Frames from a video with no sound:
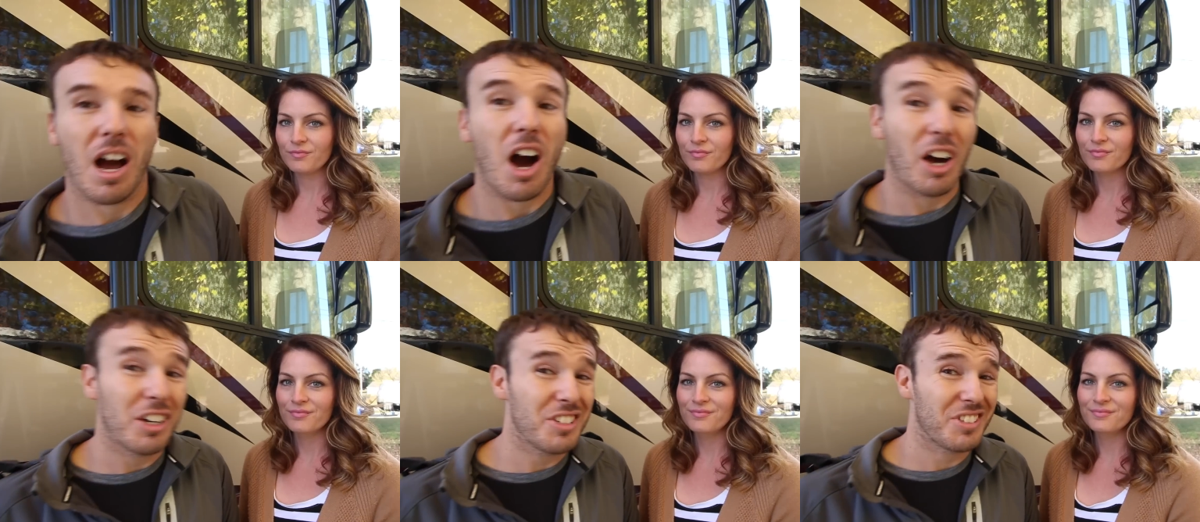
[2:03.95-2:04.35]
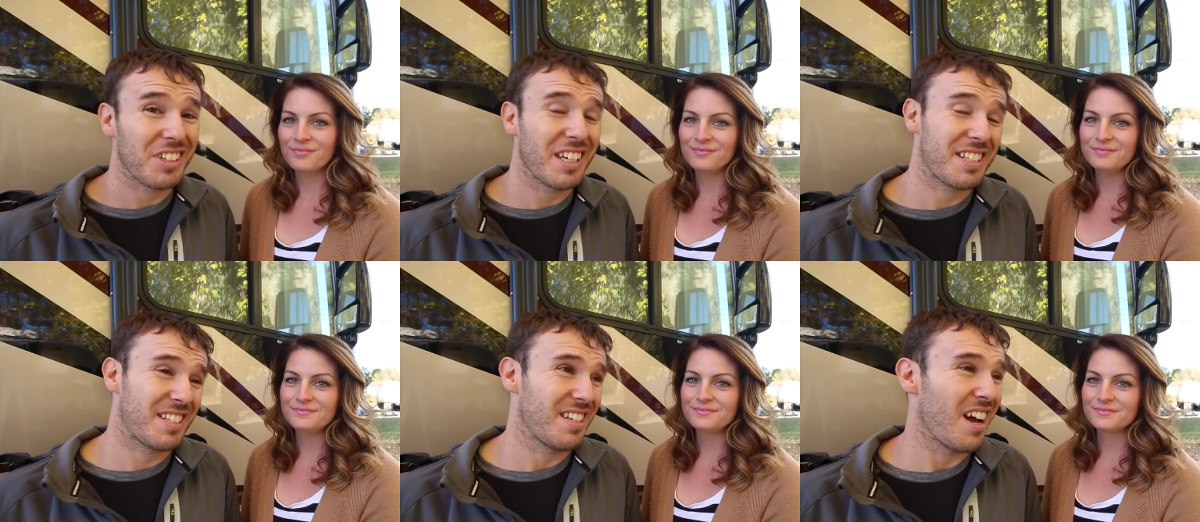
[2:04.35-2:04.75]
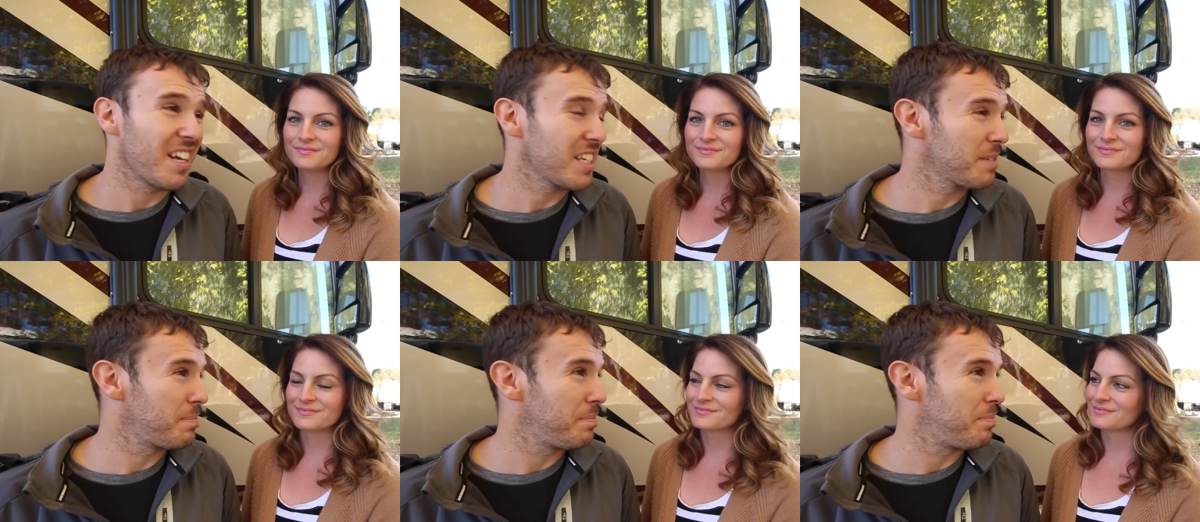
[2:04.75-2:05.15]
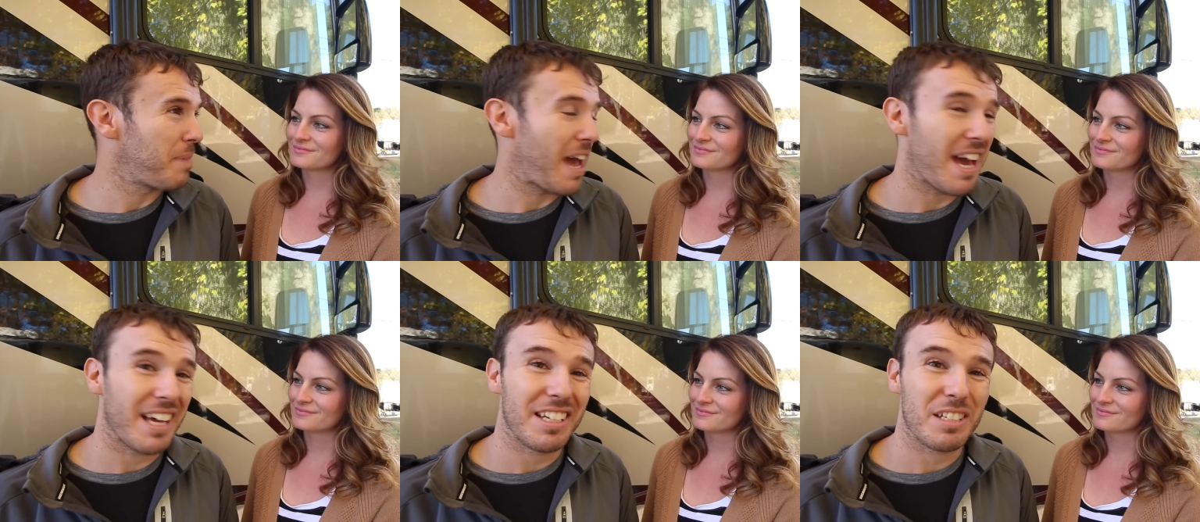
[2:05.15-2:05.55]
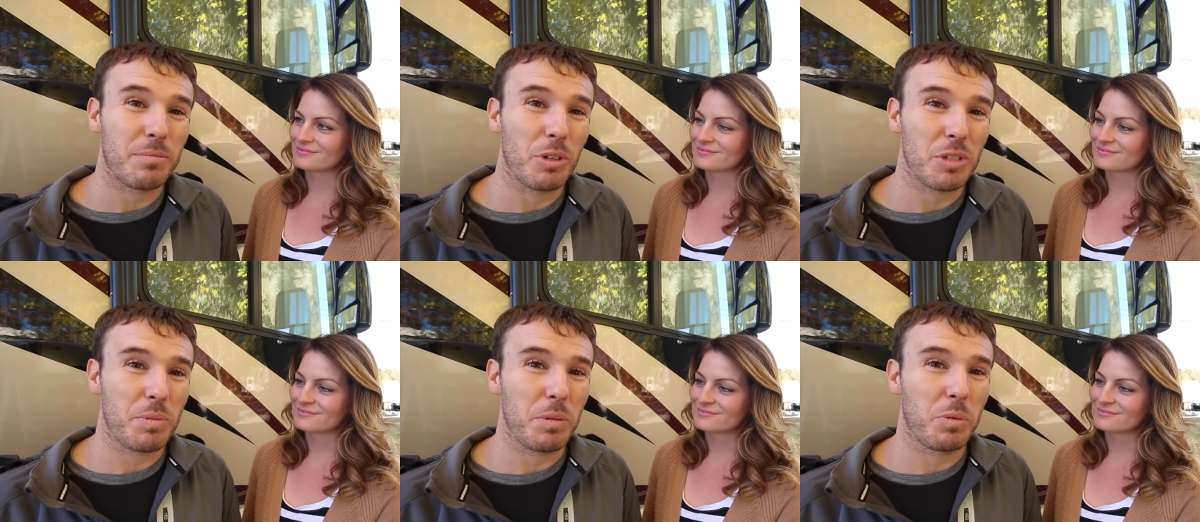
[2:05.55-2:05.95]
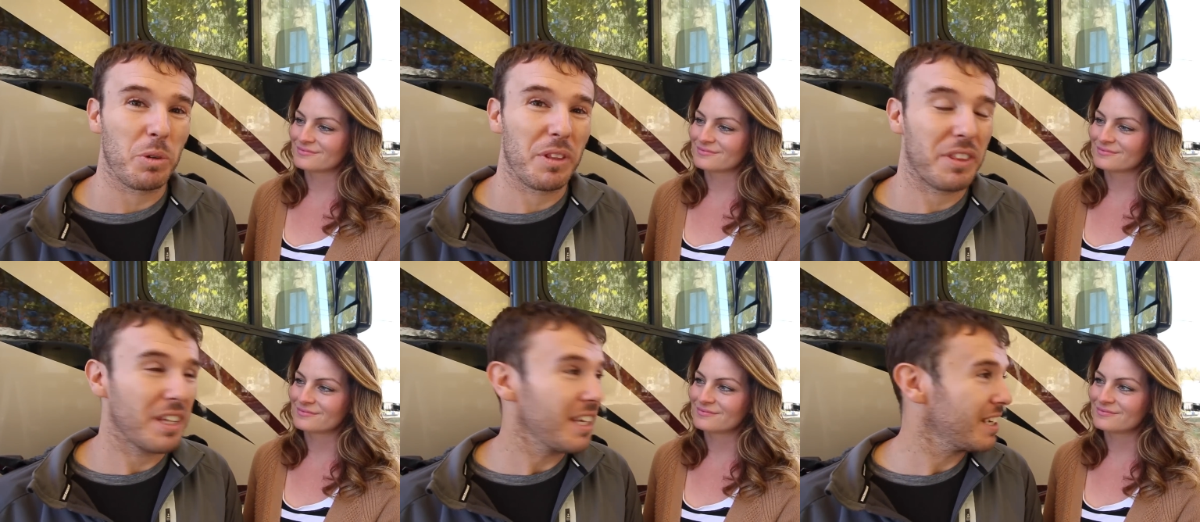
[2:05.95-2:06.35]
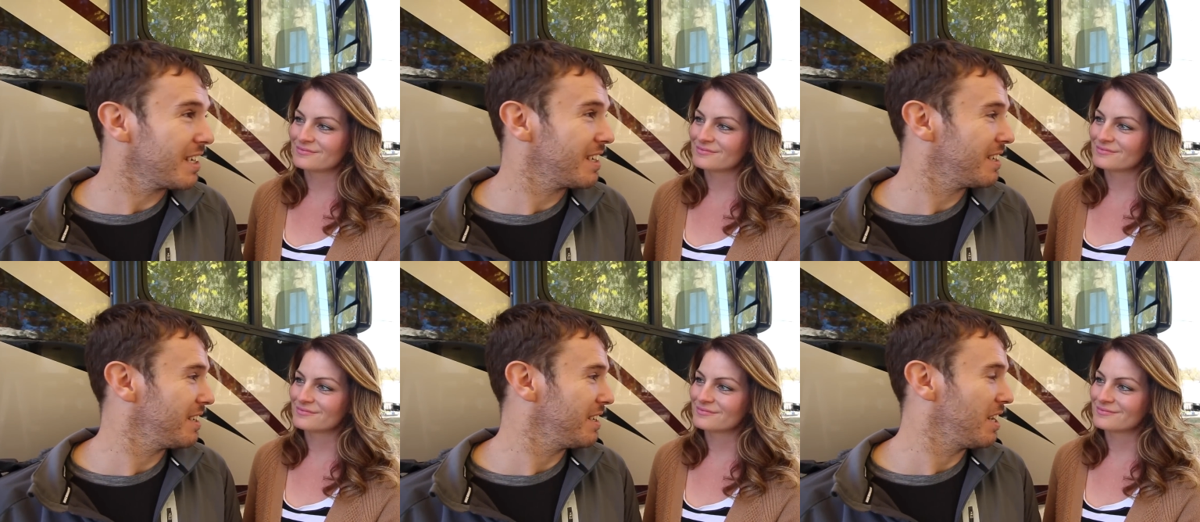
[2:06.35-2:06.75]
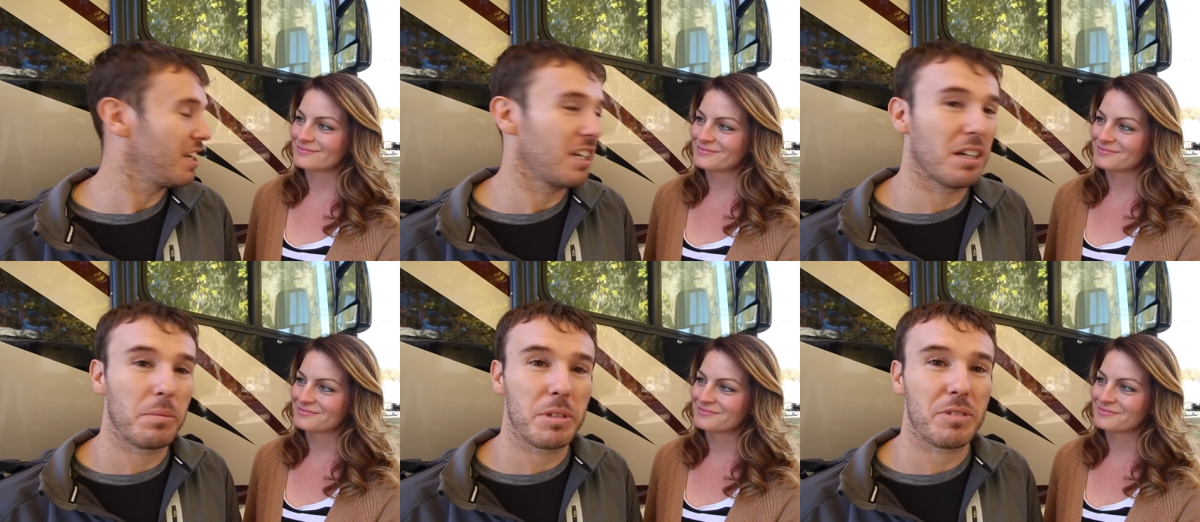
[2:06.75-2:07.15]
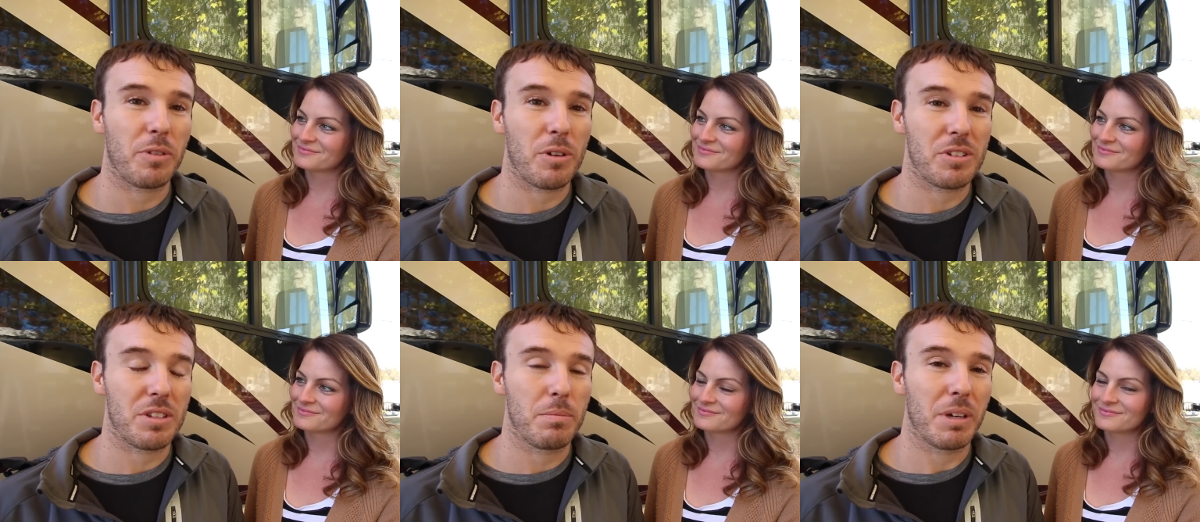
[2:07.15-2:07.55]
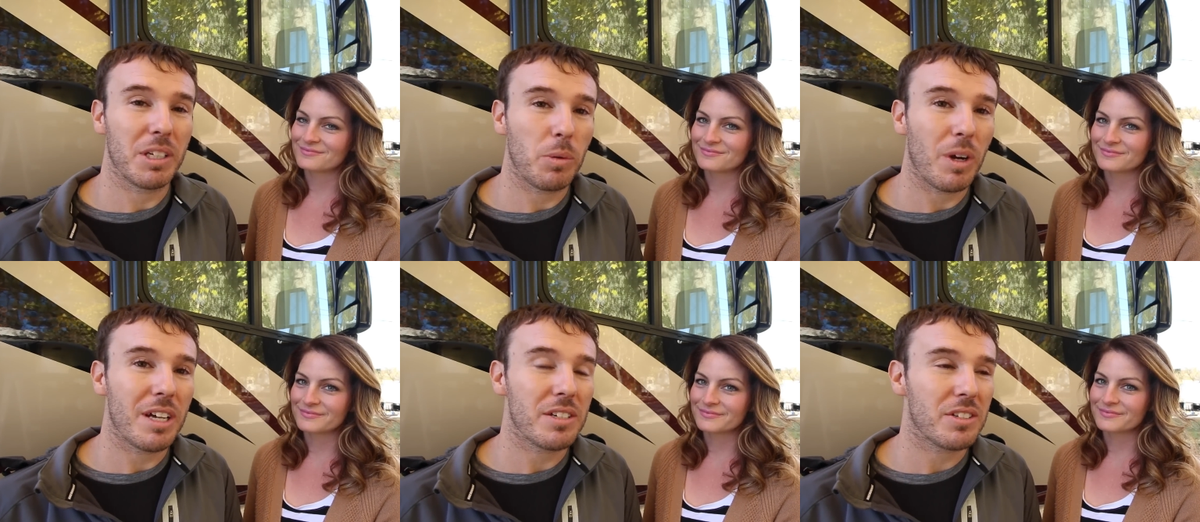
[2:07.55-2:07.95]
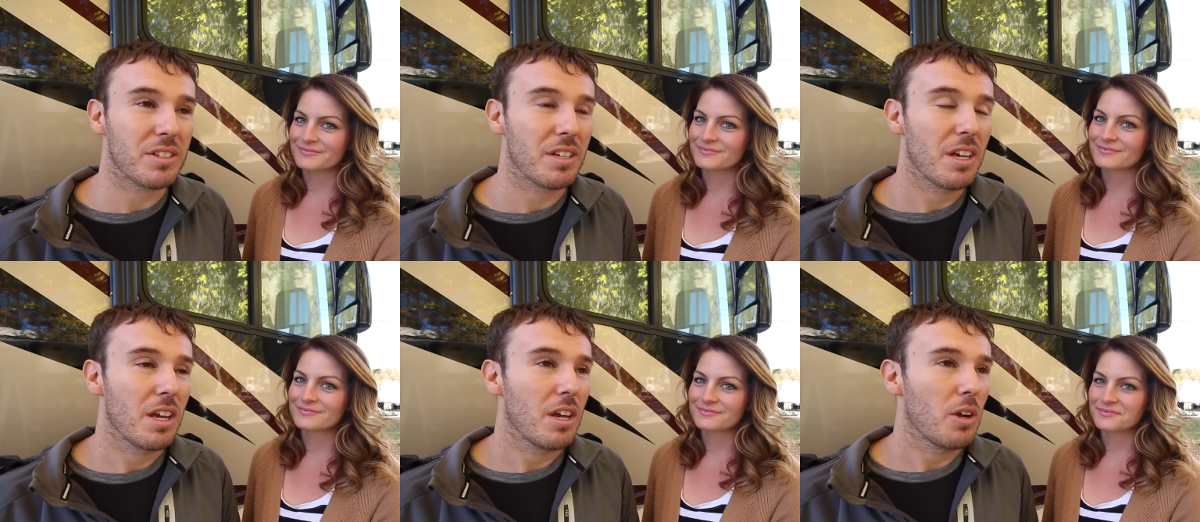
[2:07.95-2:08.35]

Speaker 1: Honestly, it's not as bad as most people would think um, as far as the money was,